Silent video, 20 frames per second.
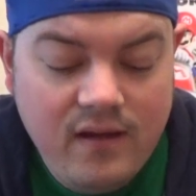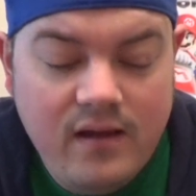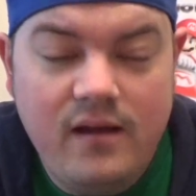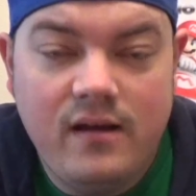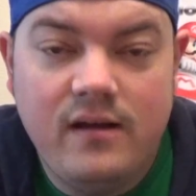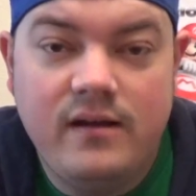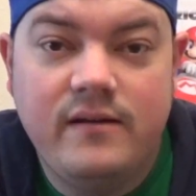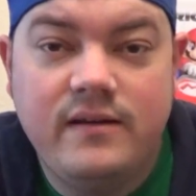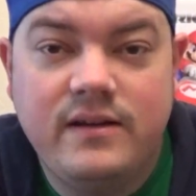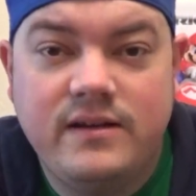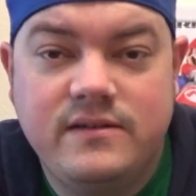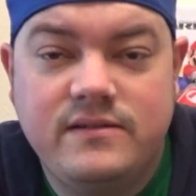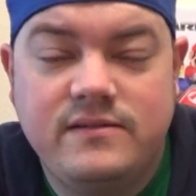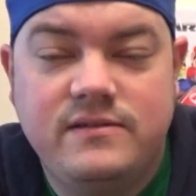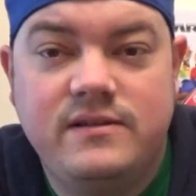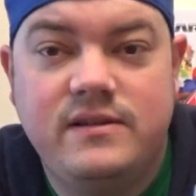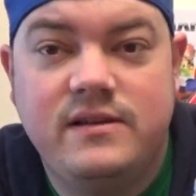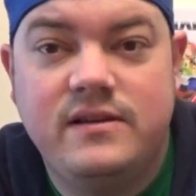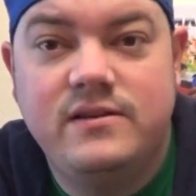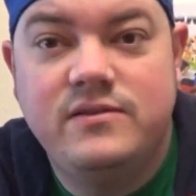
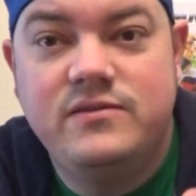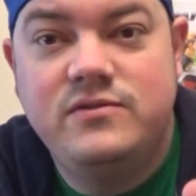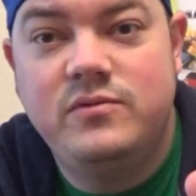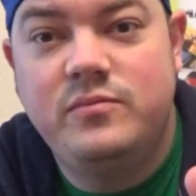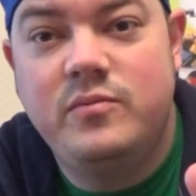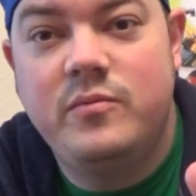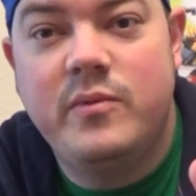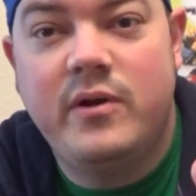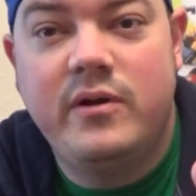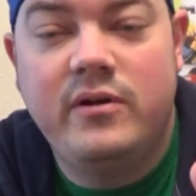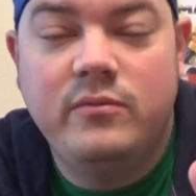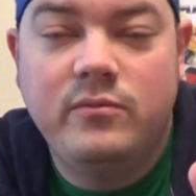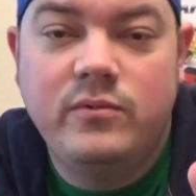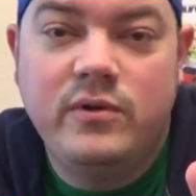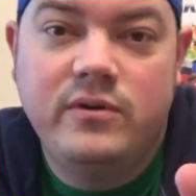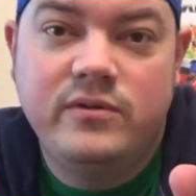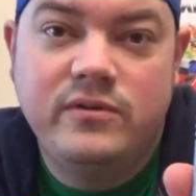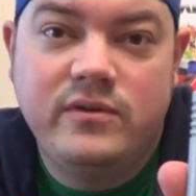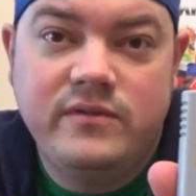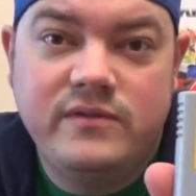It's Super Mario
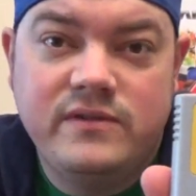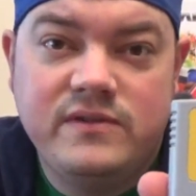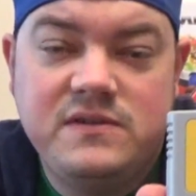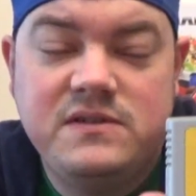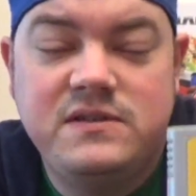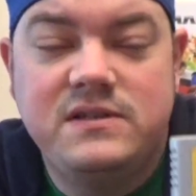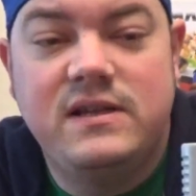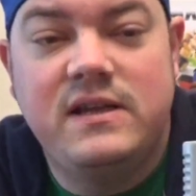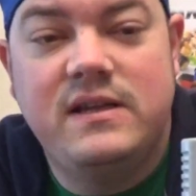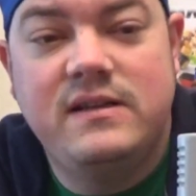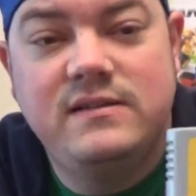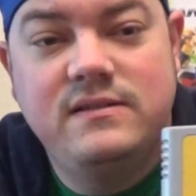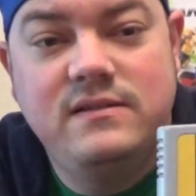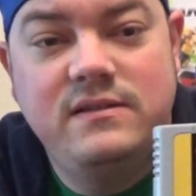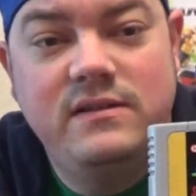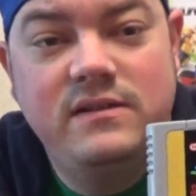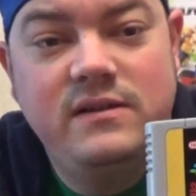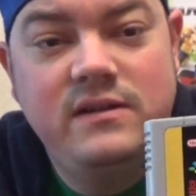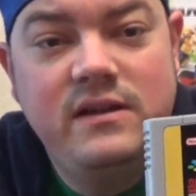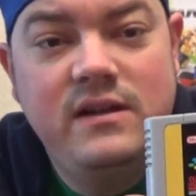World on the
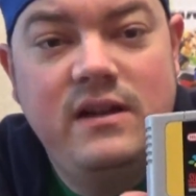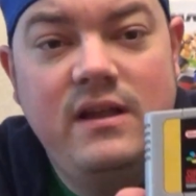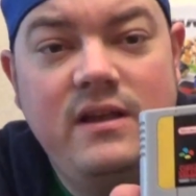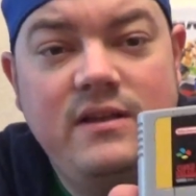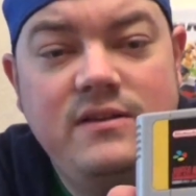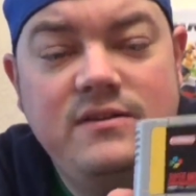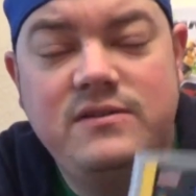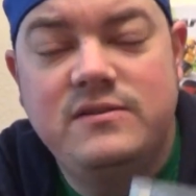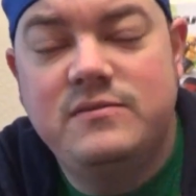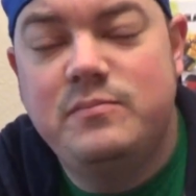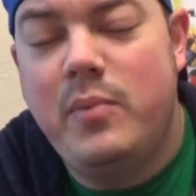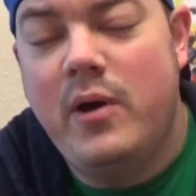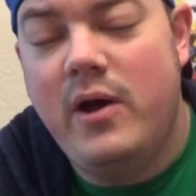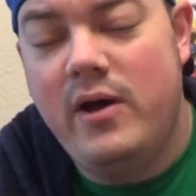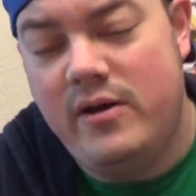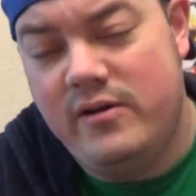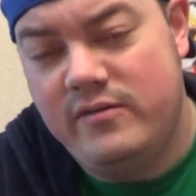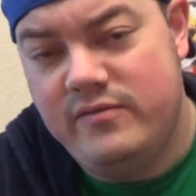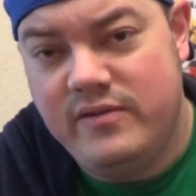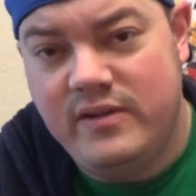SNES. It's just
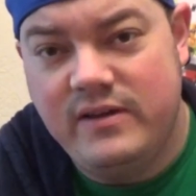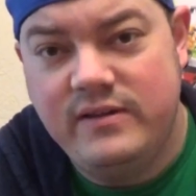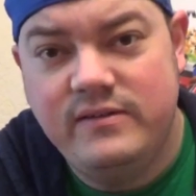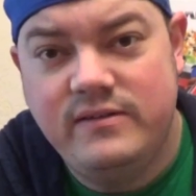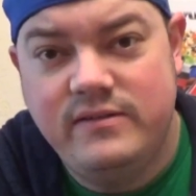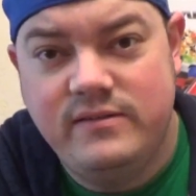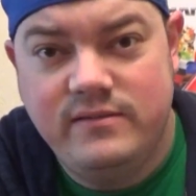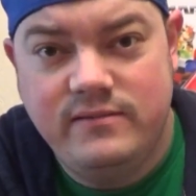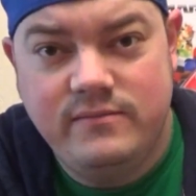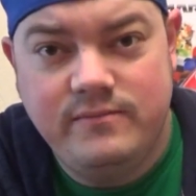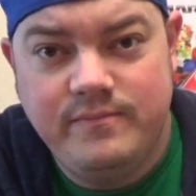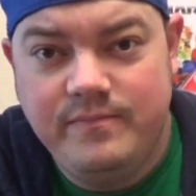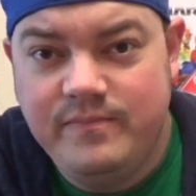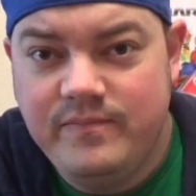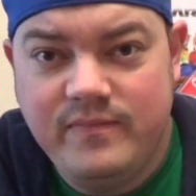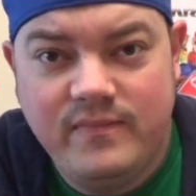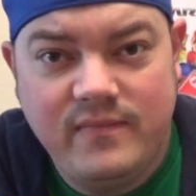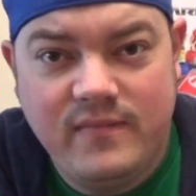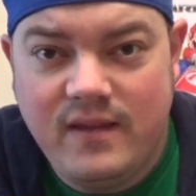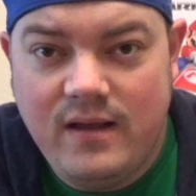perfect.
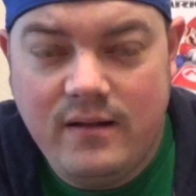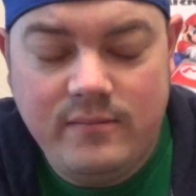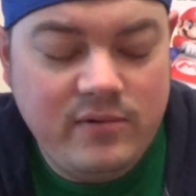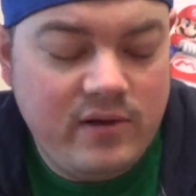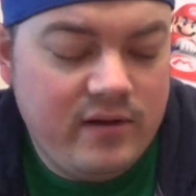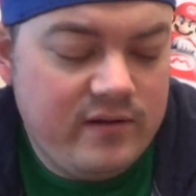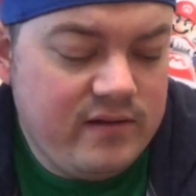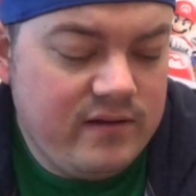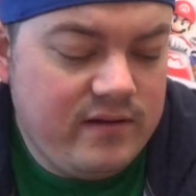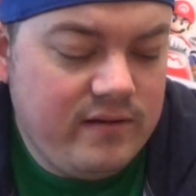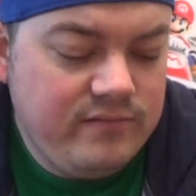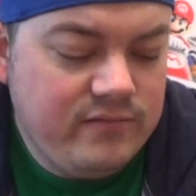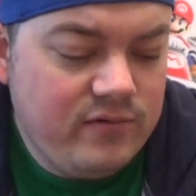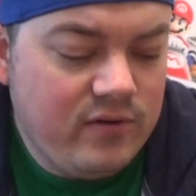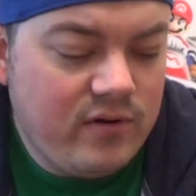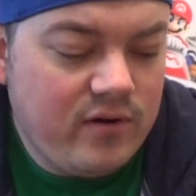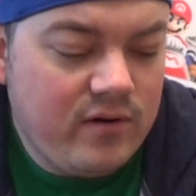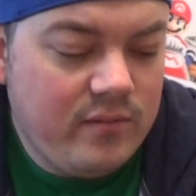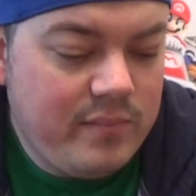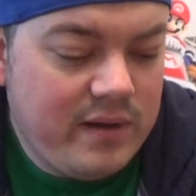I've
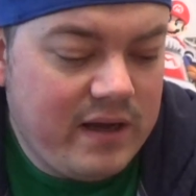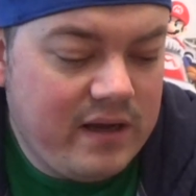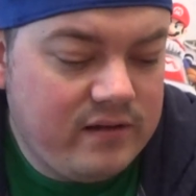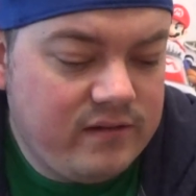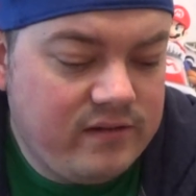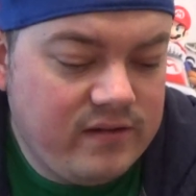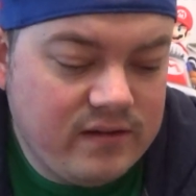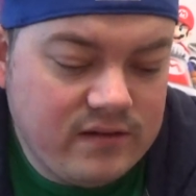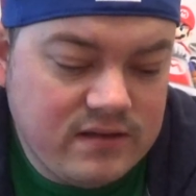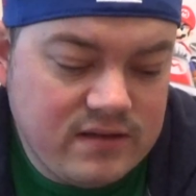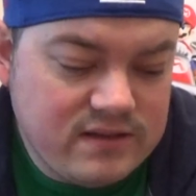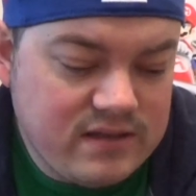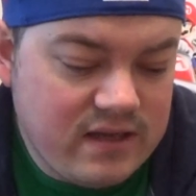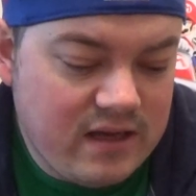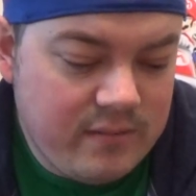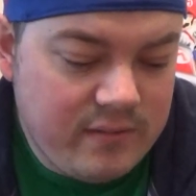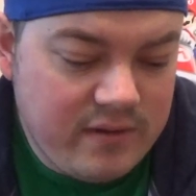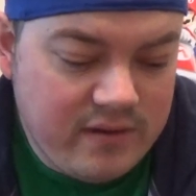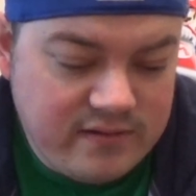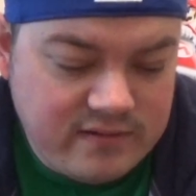not got a bad thing to
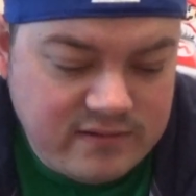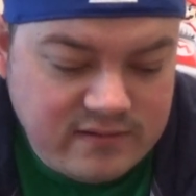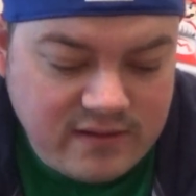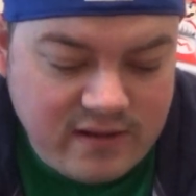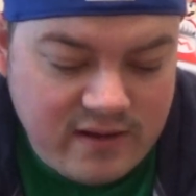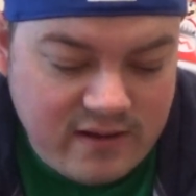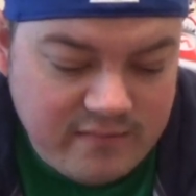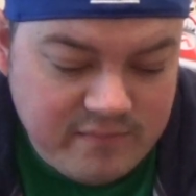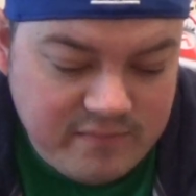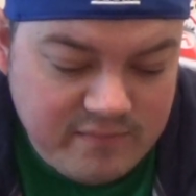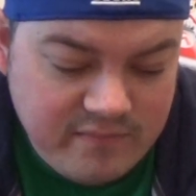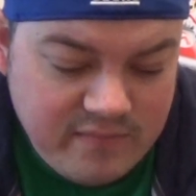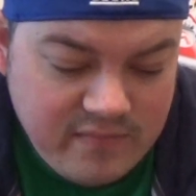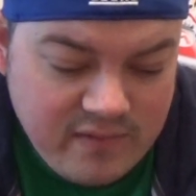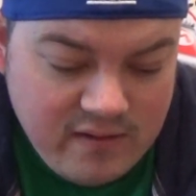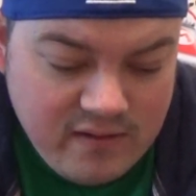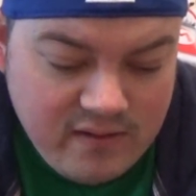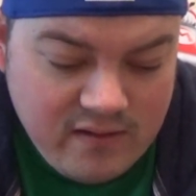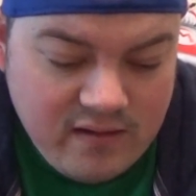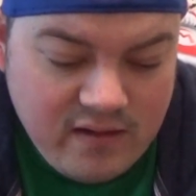say about this game,
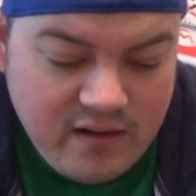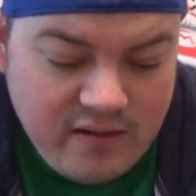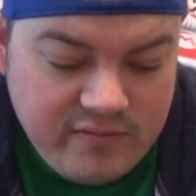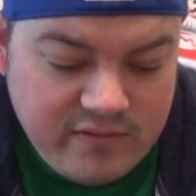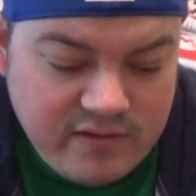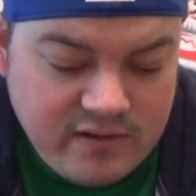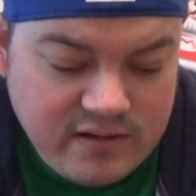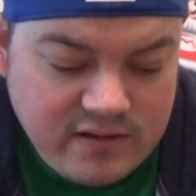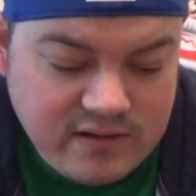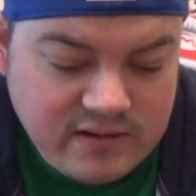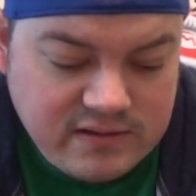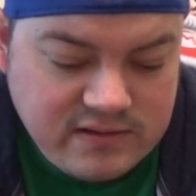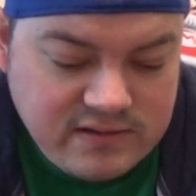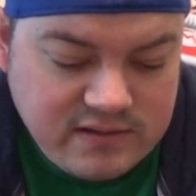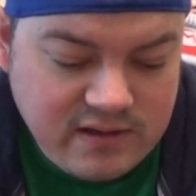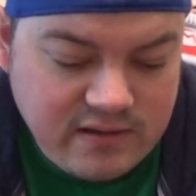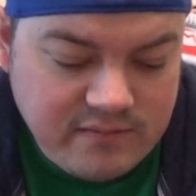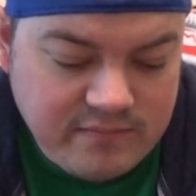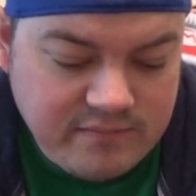other than it's